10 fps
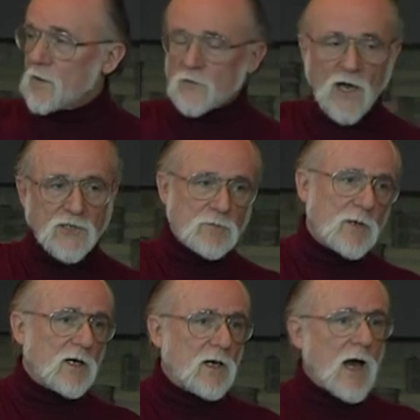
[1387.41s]
there's actually
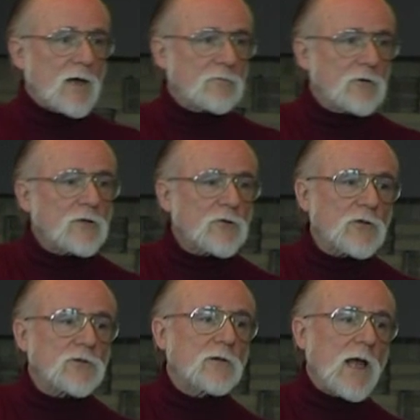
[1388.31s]
been a lot of
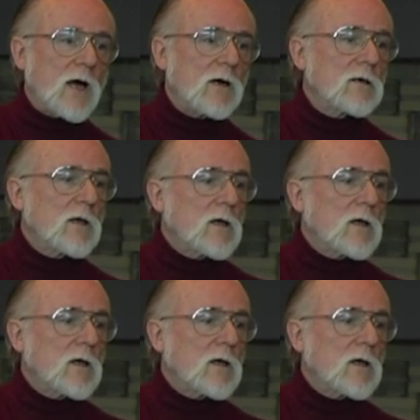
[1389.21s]
research now